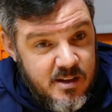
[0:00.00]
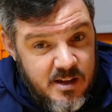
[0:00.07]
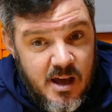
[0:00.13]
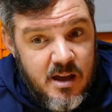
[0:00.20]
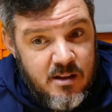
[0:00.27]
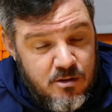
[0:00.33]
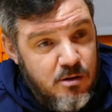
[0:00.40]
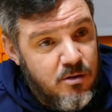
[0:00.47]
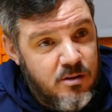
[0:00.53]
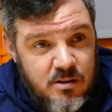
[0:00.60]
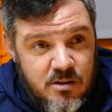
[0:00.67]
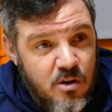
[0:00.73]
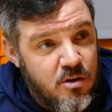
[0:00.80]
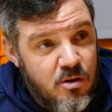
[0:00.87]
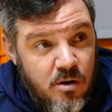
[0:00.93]
Yeah,
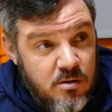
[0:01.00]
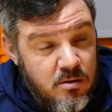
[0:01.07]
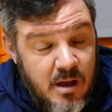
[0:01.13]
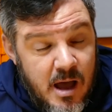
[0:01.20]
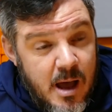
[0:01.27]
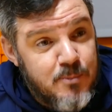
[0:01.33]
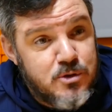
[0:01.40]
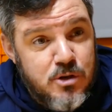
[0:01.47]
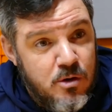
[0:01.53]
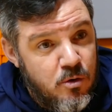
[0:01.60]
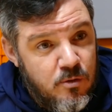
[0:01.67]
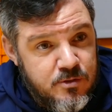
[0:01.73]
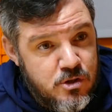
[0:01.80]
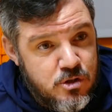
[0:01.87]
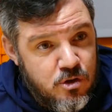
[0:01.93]
delighted. I absolutely
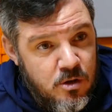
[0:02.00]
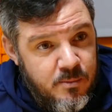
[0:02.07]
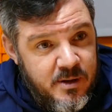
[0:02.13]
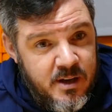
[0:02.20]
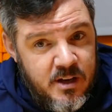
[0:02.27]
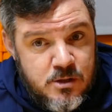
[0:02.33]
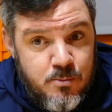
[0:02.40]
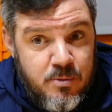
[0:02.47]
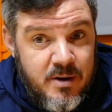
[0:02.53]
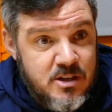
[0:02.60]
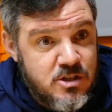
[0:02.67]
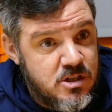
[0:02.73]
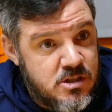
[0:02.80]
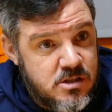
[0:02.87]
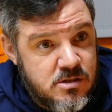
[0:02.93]
love this time of year. It's
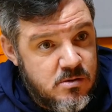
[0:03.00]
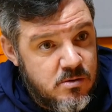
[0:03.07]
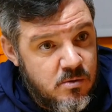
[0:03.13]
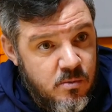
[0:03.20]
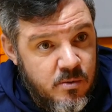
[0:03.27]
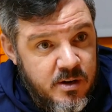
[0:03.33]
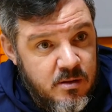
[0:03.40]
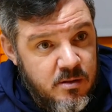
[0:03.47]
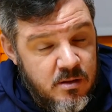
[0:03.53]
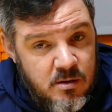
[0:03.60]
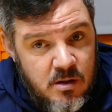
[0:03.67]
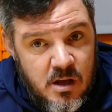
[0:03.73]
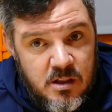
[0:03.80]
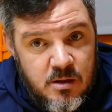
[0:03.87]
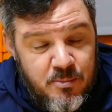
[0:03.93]
precious. We're in
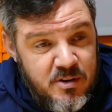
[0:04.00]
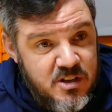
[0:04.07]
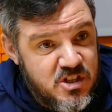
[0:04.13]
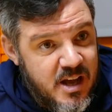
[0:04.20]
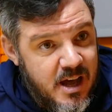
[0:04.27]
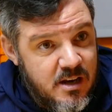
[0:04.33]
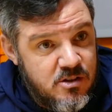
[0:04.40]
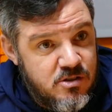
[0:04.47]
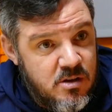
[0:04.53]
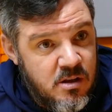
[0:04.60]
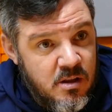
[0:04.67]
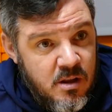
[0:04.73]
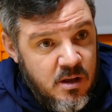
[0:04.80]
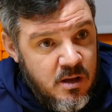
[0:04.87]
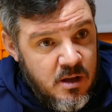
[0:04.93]
the British calendar.
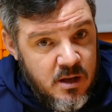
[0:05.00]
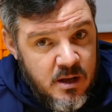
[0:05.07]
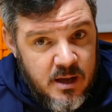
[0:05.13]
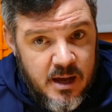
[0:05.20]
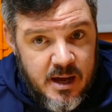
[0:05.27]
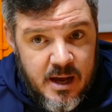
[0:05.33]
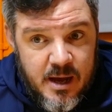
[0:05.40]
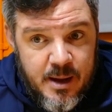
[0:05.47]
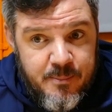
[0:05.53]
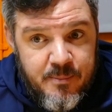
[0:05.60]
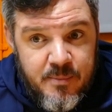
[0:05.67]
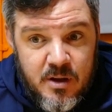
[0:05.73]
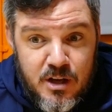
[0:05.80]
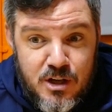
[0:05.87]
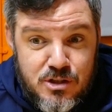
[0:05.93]

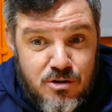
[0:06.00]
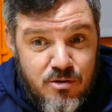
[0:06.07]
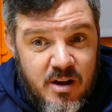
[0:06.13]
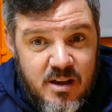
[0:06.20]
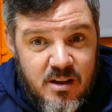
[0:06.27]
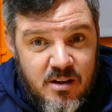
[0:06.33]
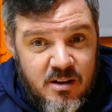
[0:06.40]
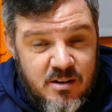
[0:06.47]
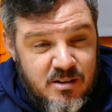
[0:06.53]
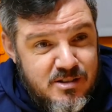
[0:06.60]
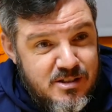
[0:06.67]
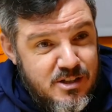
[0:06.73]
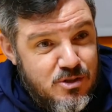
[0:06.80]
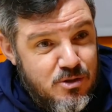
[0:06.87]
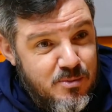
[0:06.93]
It's great. I
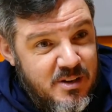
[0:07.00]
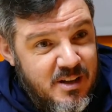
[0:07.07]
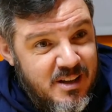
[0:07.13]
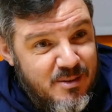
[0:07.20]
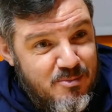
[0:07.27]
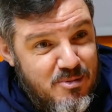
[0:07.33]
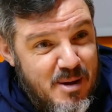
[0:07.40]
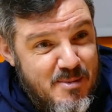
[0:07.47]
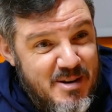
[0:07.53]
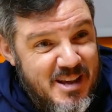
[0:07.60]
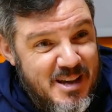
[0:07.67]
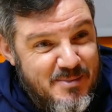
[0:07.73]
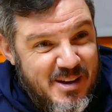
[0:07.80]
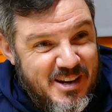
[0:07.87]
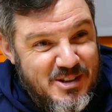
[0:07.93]
see some of the Premier
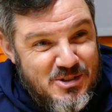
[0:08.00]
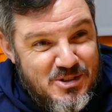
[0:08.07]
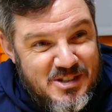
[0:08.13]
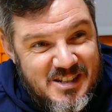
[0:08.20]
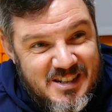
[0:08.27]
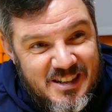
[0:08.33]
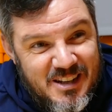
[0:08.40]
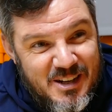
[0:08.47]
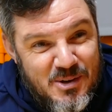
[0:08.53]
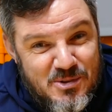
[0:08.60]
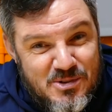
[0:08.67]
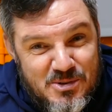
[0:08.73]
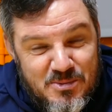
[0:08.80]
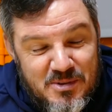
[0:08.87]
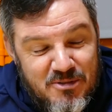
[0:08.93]
League managers, you know,
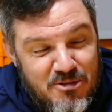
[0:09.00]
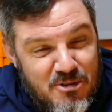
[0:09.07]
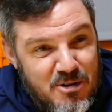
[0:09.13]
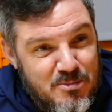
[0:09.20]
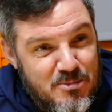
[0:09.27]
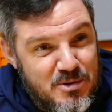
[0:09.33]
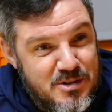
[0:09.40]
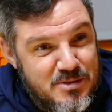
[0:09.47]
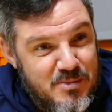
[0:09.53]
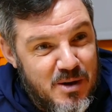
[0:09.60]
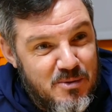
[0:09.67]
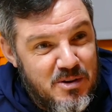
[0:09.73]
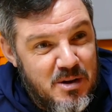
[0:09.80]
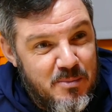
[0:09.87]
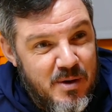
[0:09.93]
some of the foreign boys
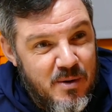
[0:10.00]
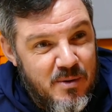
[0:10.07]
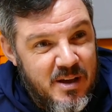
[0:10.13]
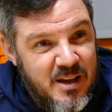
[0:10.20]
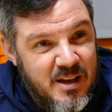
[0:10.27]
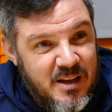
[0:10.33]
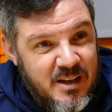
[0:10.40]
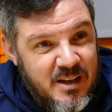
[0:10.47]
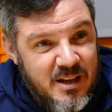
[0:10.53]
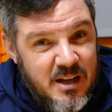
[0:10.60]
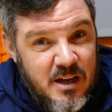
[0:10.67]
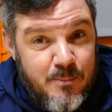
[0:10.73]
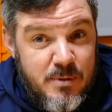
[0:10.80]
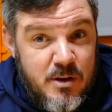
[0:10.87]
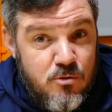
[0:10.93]
moaning about it
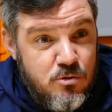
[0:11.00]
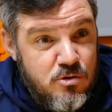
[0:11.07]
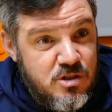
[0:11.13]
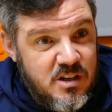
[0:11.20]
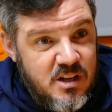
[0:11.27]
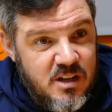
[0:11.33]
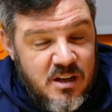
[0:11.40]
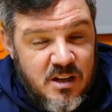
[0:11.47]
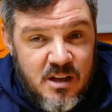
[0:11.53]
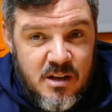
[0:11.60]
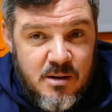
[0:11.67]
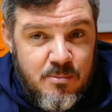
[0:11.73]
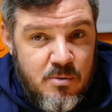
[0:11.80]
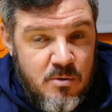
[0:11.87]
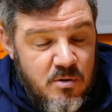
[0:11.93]
and begrudging it.
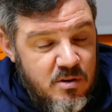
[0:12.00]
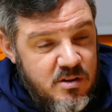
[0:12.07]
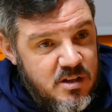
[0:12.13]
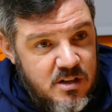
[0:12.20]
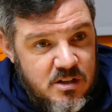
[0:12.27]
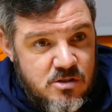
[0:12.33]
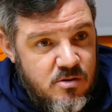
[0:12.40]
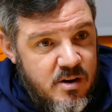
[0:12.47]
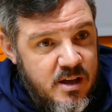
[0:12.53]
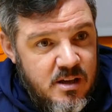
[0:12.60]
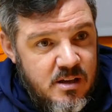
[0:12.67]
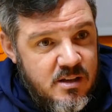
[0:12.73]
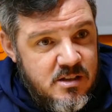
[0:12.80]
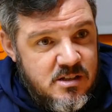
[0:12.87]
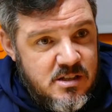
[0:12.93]
But I think it's great.
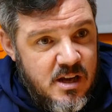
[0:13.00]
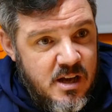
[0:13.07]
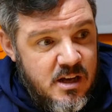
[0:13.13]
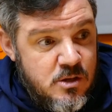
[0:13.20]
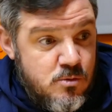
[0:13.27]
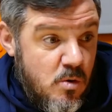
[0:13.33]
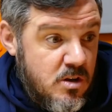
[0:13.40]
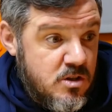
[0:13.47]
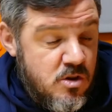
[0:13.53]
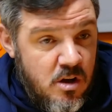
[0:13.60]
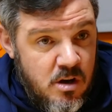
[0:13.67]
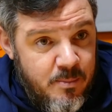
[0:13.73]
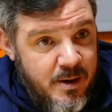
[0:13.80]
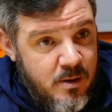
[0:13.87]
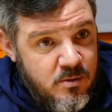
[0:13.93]
It's what it's
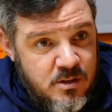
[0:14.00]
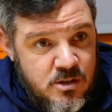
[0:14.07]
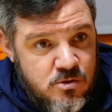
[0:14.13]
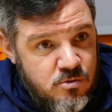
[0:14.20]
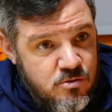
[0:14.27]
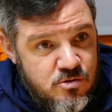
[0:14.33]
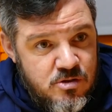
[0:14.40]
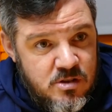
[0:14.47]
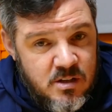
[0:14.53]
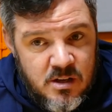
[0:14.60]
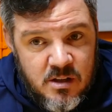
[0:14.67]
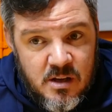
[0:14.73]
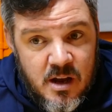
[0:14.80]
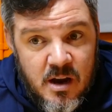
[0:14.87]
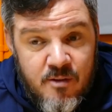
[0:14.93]
all about in this country.
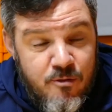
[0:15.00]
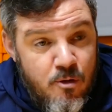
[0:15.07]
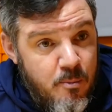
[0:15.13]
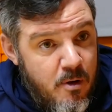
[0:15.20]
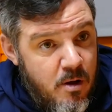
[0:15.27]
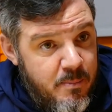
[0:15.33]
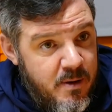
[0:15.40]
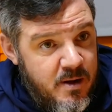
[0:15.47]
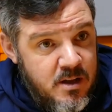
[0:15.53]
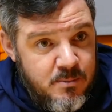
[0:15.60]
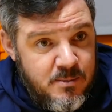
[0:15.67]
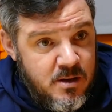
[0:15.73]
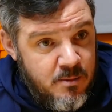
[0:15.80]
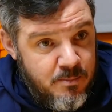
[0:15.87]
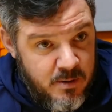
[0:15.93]
And our football
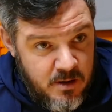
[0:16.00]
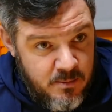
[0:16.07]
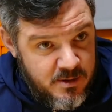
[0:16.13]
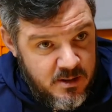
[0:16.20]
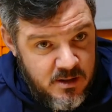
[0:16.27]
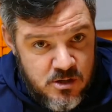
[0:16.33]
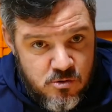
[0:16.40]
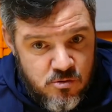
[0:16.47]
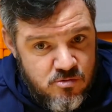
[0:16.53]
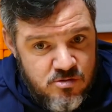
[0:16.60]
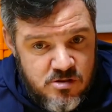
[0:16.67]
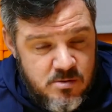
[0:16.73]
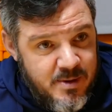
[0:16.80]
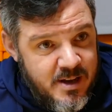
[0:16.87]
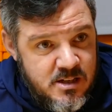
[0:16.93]
pyramid in this
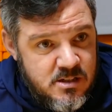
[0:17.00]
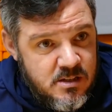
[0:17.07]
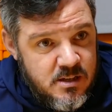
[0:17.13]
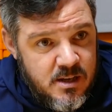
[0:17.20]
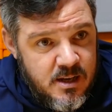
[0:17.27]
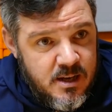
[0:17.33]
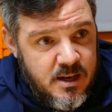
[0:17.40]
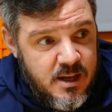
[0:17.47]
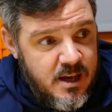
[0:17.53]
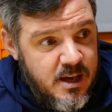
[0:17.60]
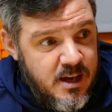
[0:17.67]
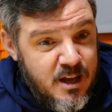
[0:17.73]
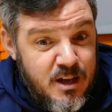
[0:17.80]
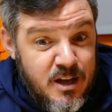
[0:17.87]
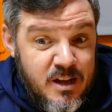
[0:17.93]
country is amazing. And
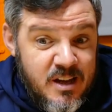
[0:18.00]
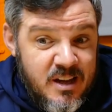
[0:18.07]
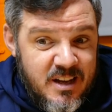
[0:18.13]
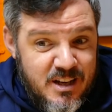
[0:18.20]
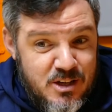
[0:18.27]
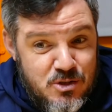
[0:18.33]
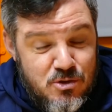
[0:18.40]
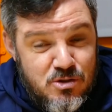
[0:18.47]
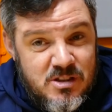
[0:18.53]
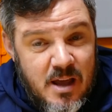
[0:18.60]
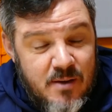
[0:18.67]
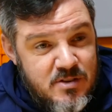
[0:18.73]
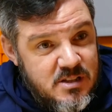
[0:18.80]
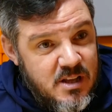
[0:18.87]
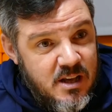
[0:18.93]
it's just
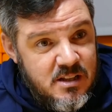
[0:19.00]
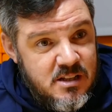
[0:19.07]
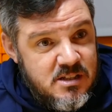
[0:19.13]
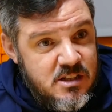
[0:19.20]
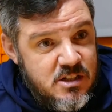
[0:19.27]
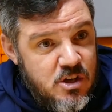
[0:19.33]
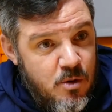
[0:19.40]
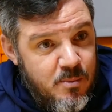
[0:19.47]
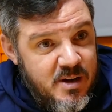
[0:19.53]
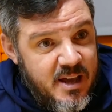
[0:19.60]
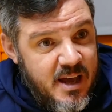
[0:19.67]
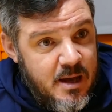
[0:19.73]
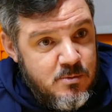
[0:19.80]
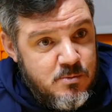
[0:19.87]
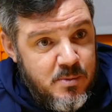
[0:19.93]
devastating to see so many
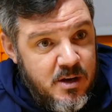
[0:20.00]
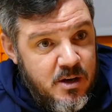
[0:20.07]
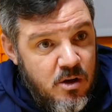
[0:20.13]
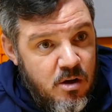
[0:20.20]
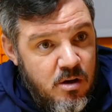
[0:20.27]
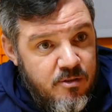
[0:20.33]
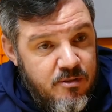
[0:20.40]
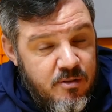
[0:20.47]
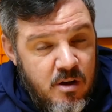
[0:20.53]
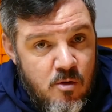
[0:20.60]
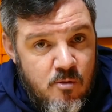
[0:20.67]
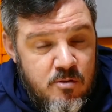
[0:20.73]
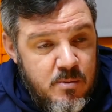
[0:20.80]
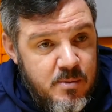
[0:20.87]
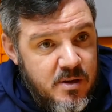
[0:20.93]
games being off.
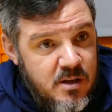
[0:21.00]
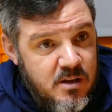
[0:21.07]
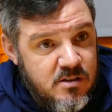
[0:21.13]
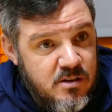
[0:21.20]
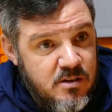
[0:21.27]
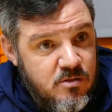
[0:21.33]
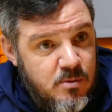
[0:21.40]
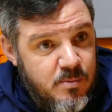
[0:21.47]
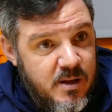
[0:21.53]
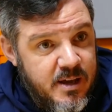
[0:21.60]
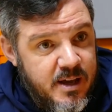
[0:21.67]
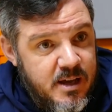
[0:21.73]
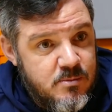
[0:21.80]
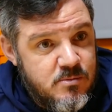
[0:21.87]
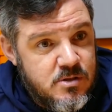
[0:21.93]
Hopefully we can continue to play
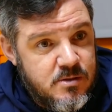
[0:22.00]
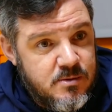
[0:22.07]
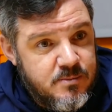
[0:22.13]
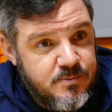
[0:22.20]
games.